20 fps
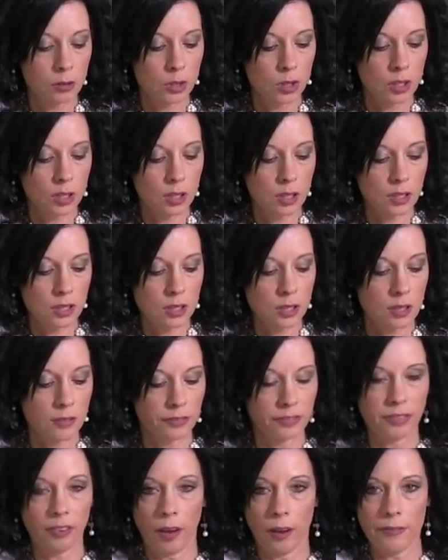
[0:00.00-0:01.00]
just to
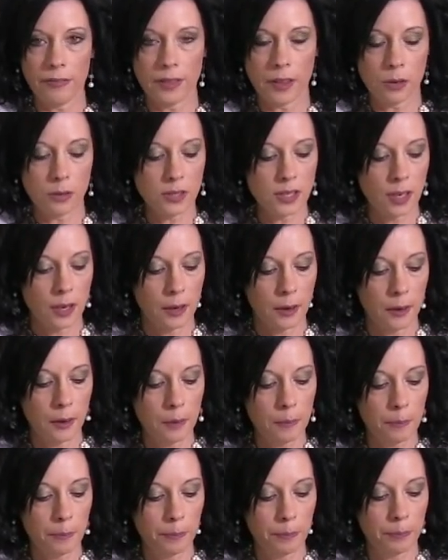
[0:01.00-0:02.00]
fluff those
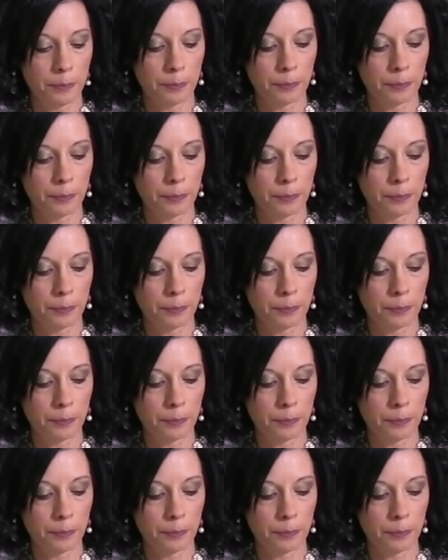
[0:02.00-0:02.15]
up.